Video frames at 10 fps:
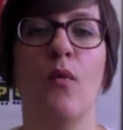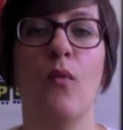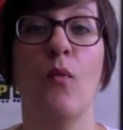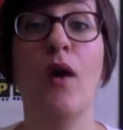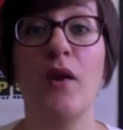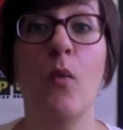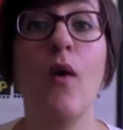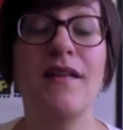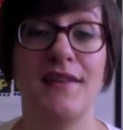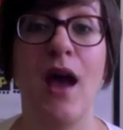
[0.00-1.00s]
What it
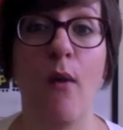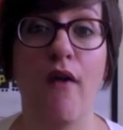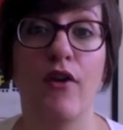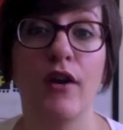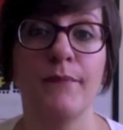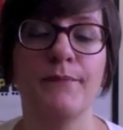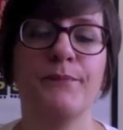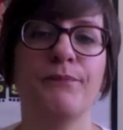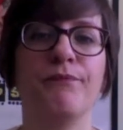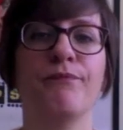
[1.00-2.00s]
was, however,
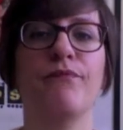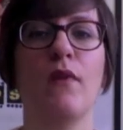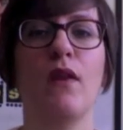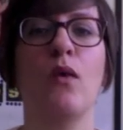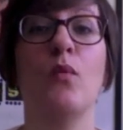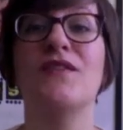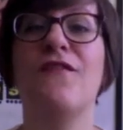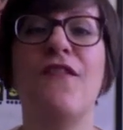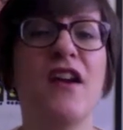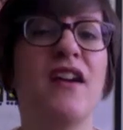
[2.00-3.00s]
was a
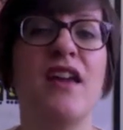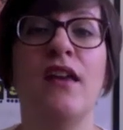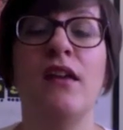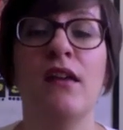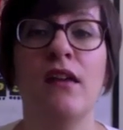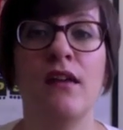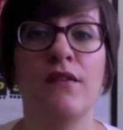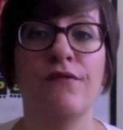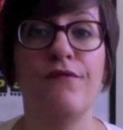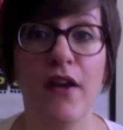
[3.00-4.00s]
very,
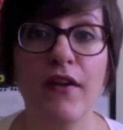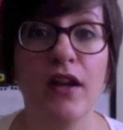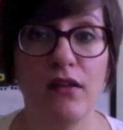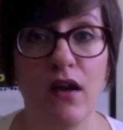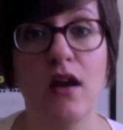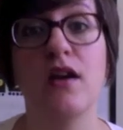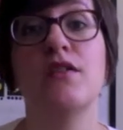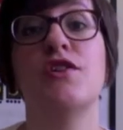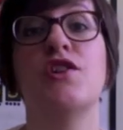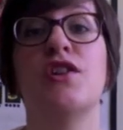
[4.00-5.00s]
very
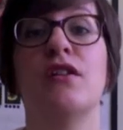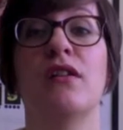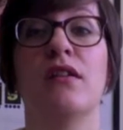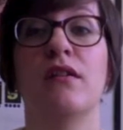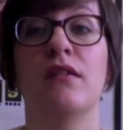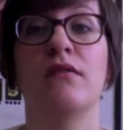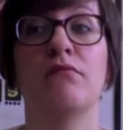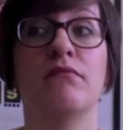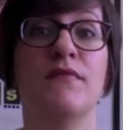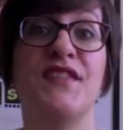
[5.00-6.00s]
large
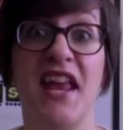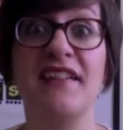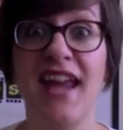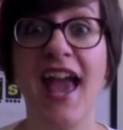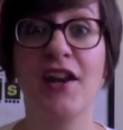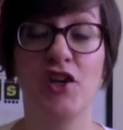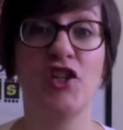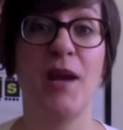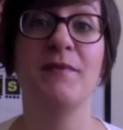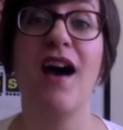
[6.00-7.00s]

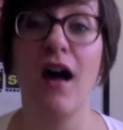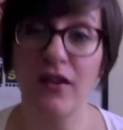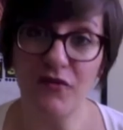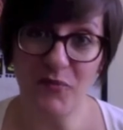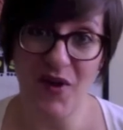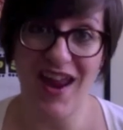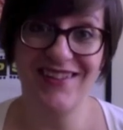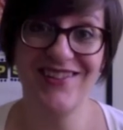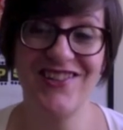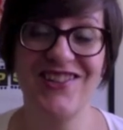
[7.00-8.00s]
Santana-shaped olive
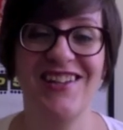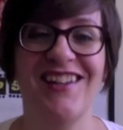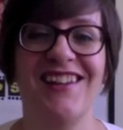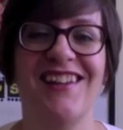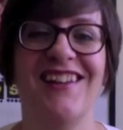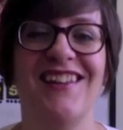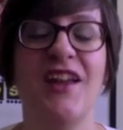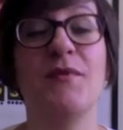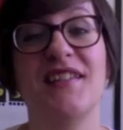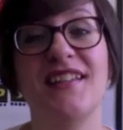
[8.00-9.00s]
branch
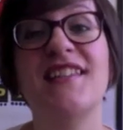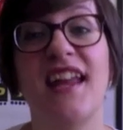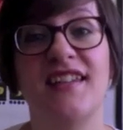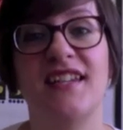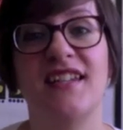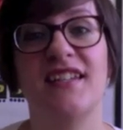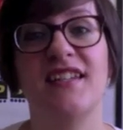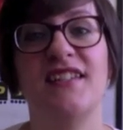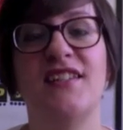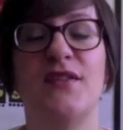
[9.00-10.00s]
that was extended
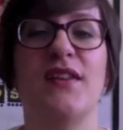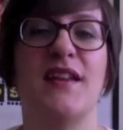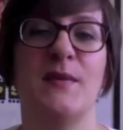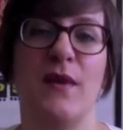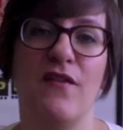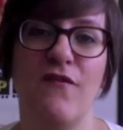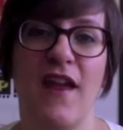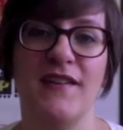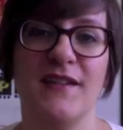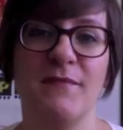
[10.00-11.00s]
to the lesbian
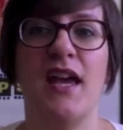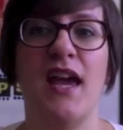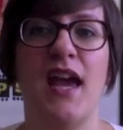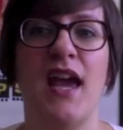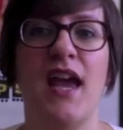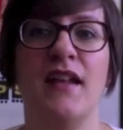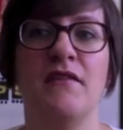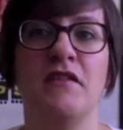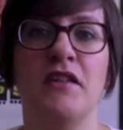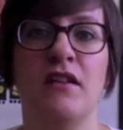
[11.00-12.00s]
fandom. And